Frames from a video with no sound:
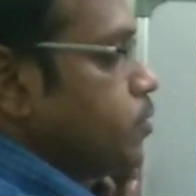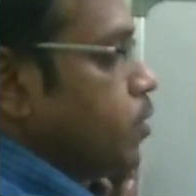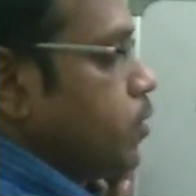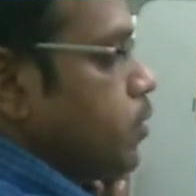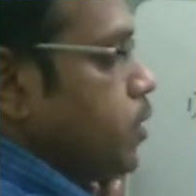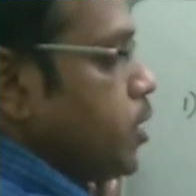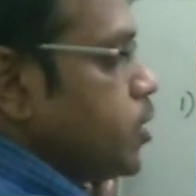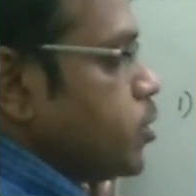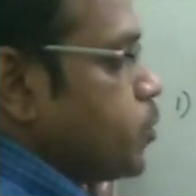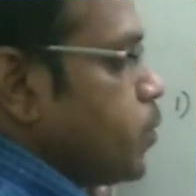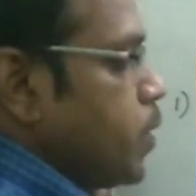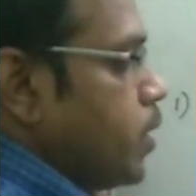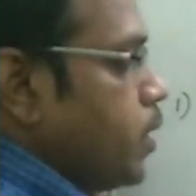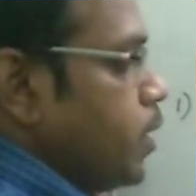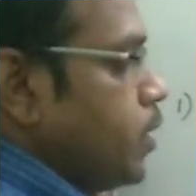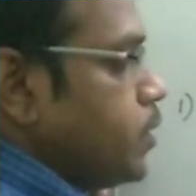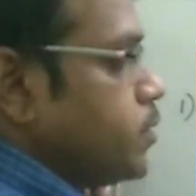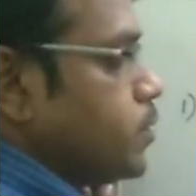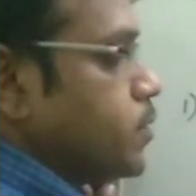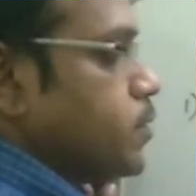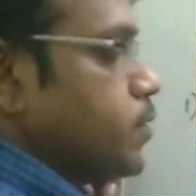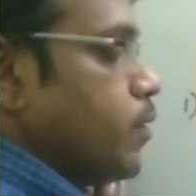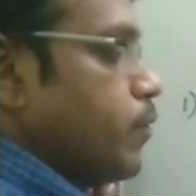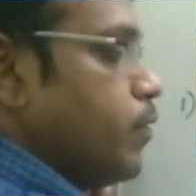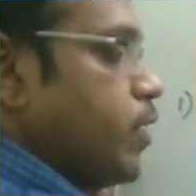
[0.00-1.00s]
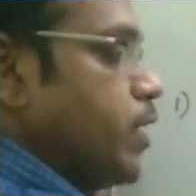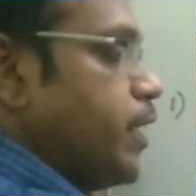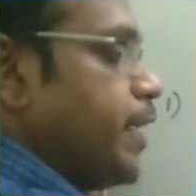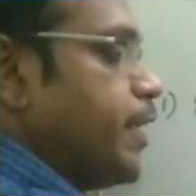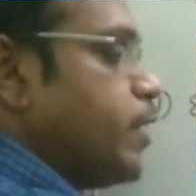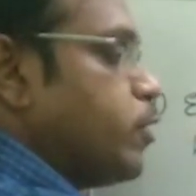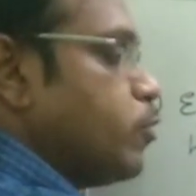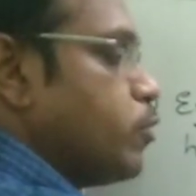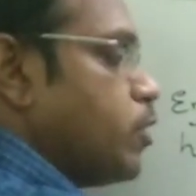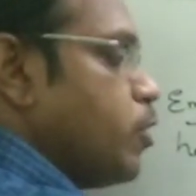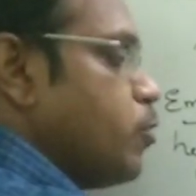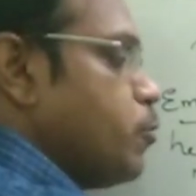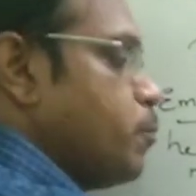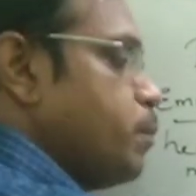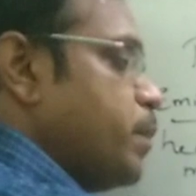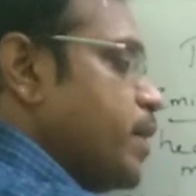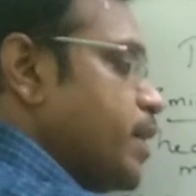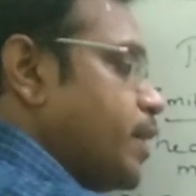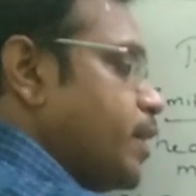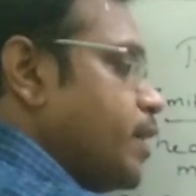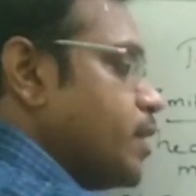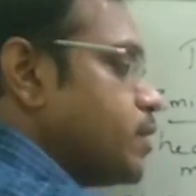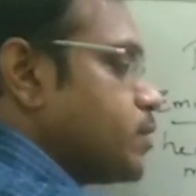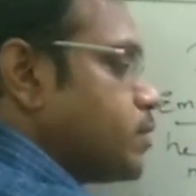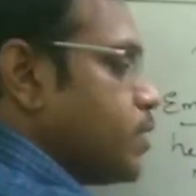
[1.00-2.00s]
So this one is, we need to give
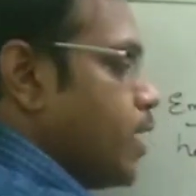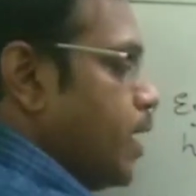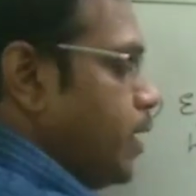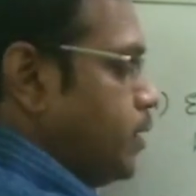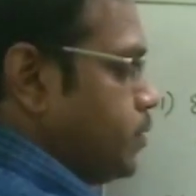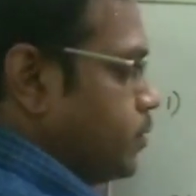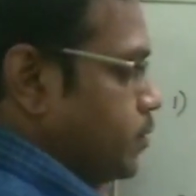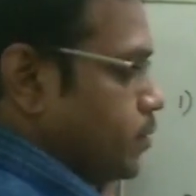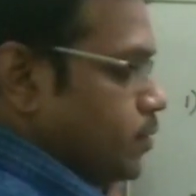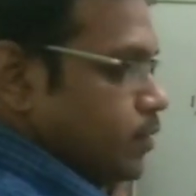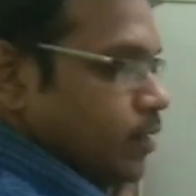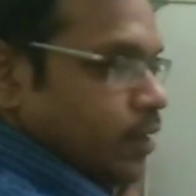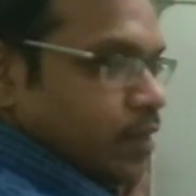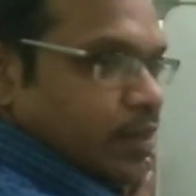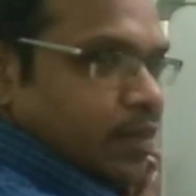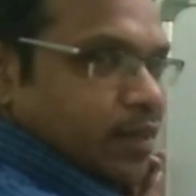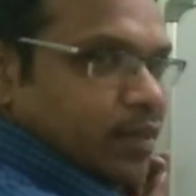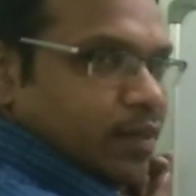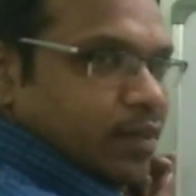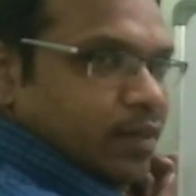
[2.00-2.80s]
bigger size,